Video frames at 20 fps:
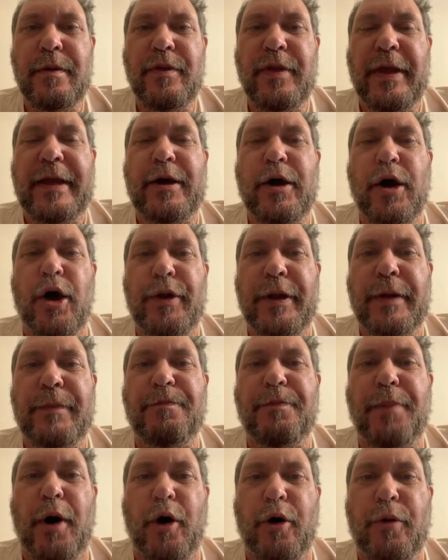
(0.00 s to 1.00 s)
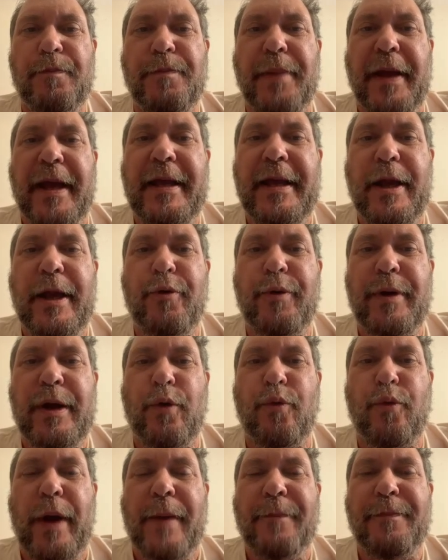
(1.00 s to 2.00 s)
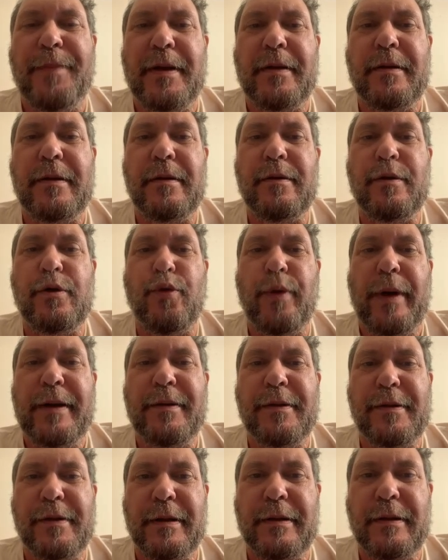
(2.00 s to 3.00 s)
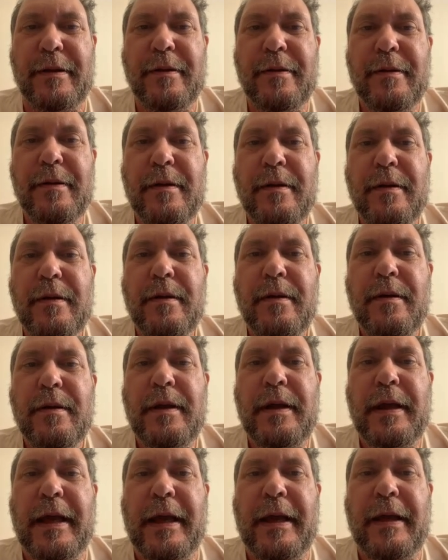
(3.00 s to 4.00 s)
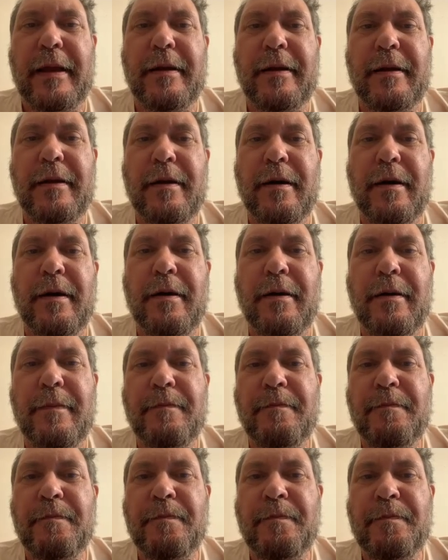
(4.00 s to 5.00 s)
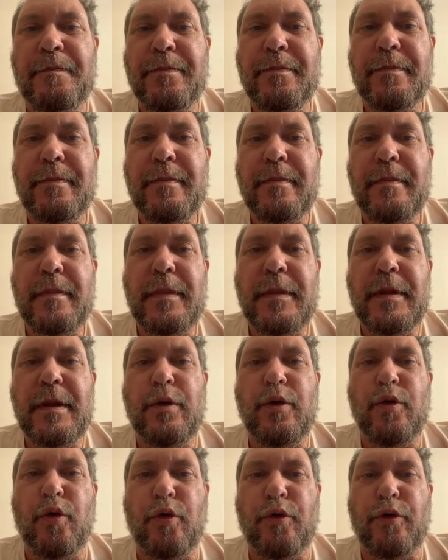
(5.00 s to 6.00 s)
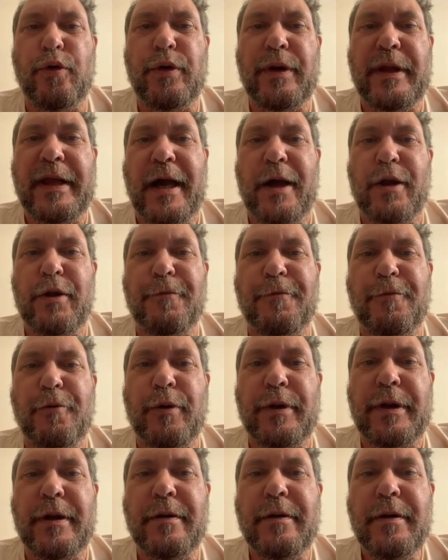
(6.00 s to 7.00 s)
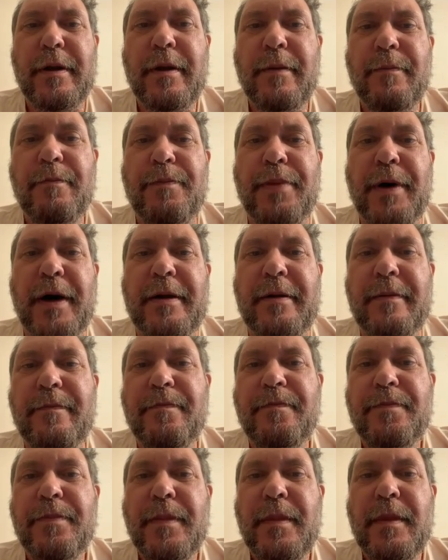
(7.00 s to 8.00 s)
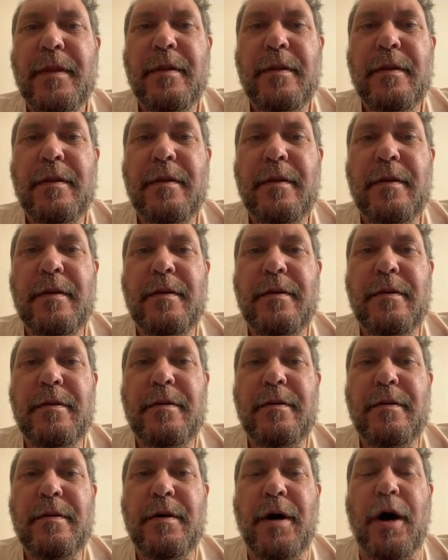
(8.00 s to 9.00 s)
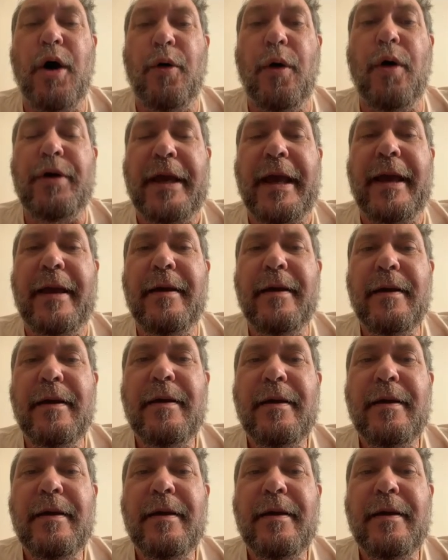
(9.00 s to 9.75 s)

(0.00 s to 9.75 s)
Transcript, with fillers: They call it BART, Bay Area Rapid Transit, in um, Northern California. But yeah, I know I've been on there once. Oh, okay.